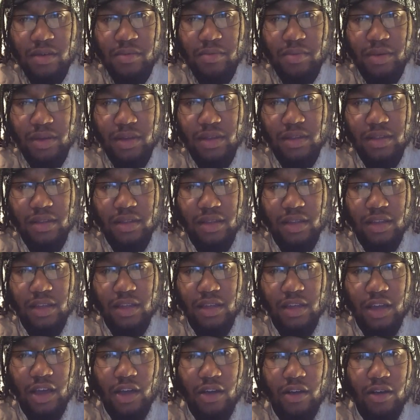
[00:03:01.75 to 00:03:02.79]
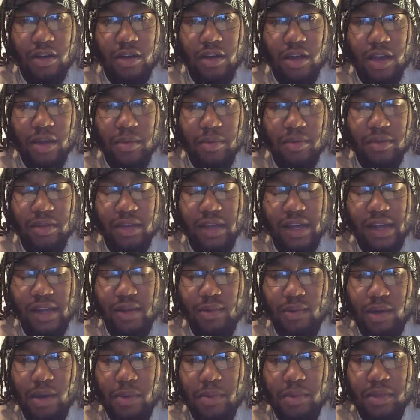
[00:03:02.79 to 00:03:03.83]
But y'all are able to get
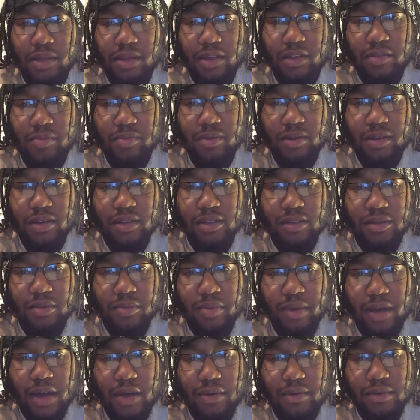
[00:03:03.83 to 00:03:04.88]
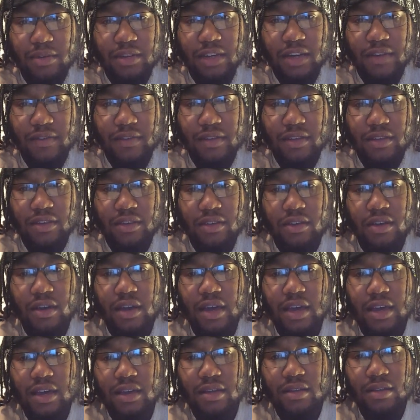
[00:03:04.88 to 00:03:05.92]
away with this because the power is given into your
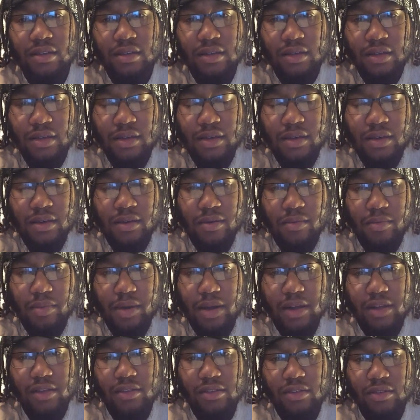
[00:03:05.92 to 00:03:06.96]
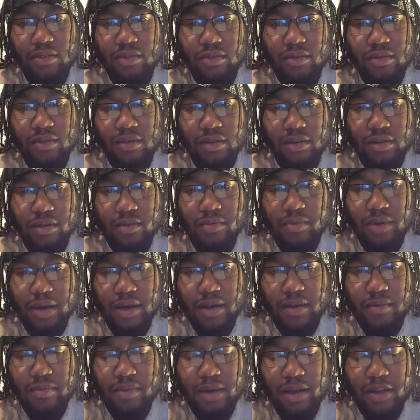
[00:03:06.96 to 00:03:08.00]
hand by
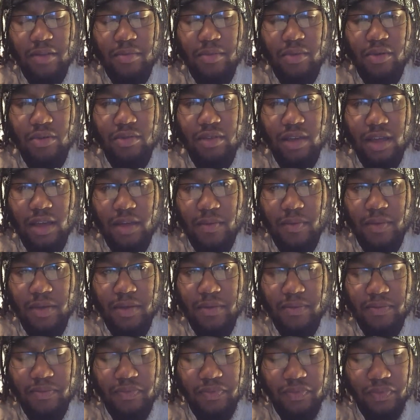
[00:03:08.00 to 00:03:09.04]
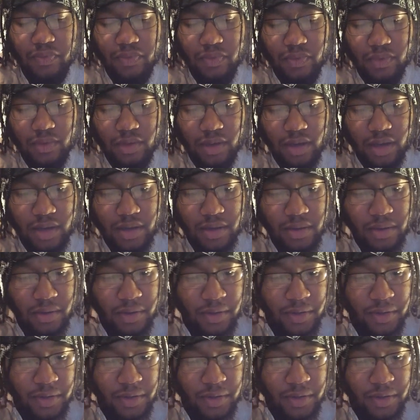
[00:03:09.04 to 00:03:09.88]
the Most High, man. All right.